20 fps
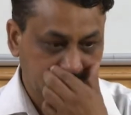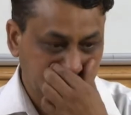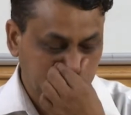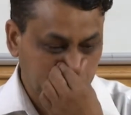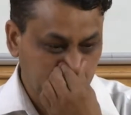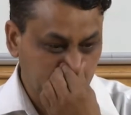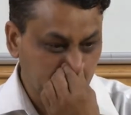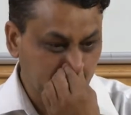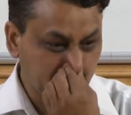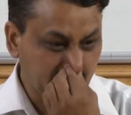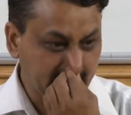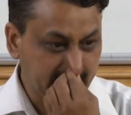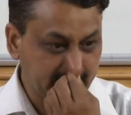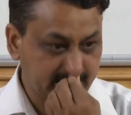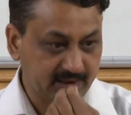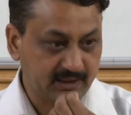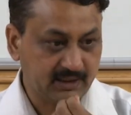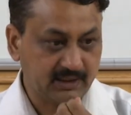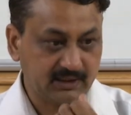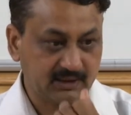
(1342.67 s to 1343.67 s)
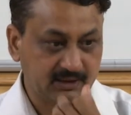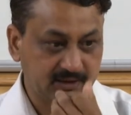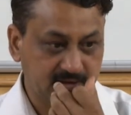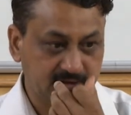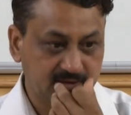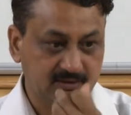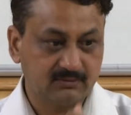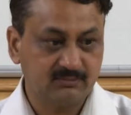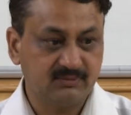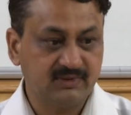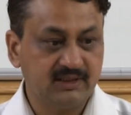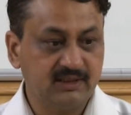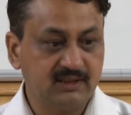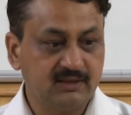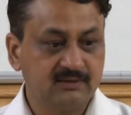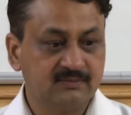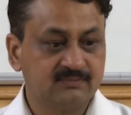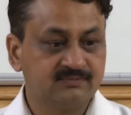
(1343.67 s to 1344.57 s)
you might not be